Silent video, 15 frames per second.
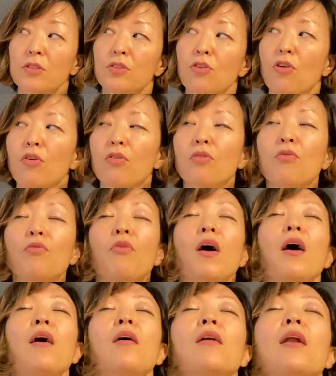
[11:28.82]
circle
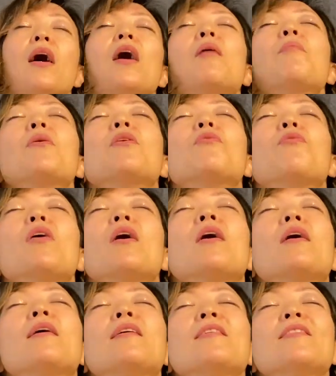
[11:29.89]
around, up and
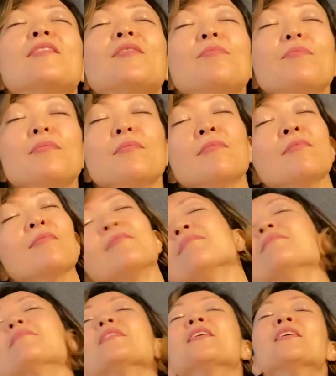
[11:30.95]
around.
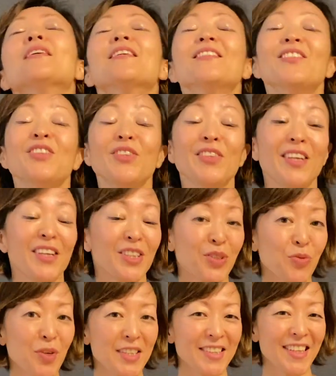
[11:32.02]
So
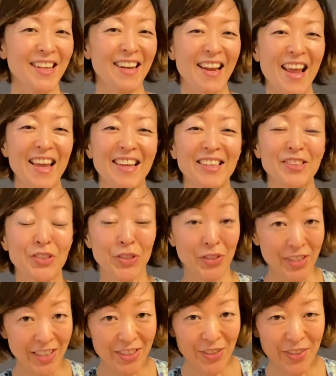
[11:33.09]
this was the neck and
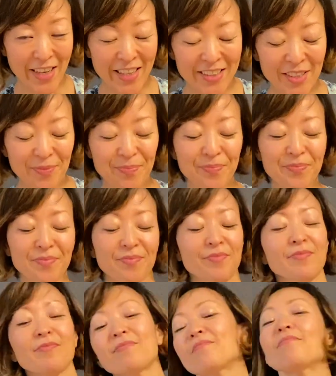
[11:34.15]
shoulder stretch.
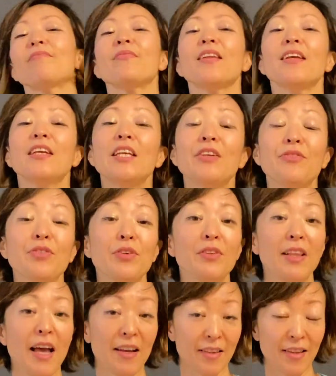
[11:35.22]
If you
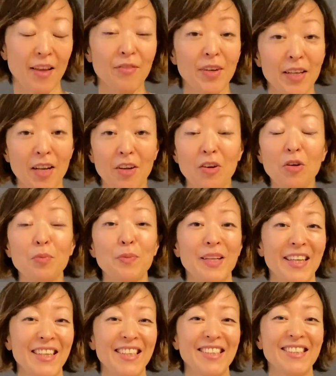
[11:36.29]
liked the video,
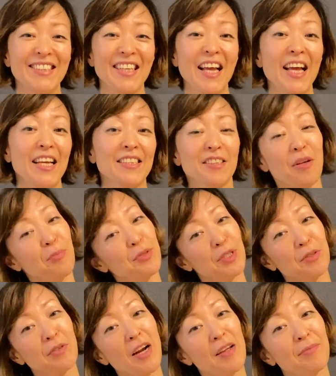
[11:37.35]
please
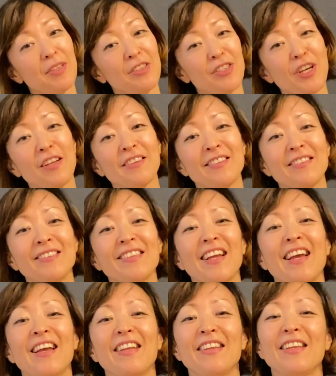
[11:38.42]
subscribe the channel
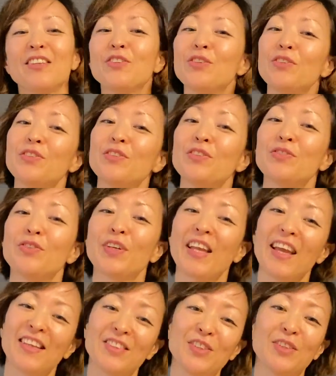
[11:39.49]
and don't
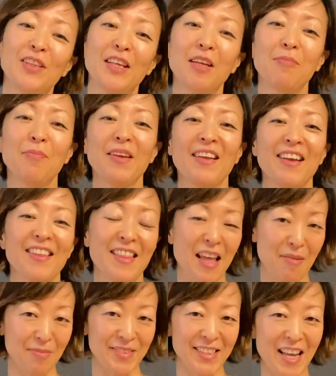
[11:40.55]
forget to leave me a
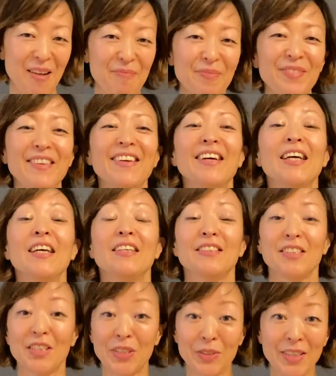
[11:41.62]
thumbs up.
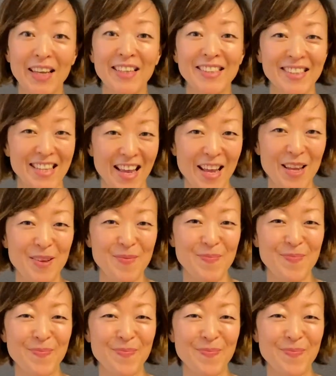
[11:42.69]
See you next time.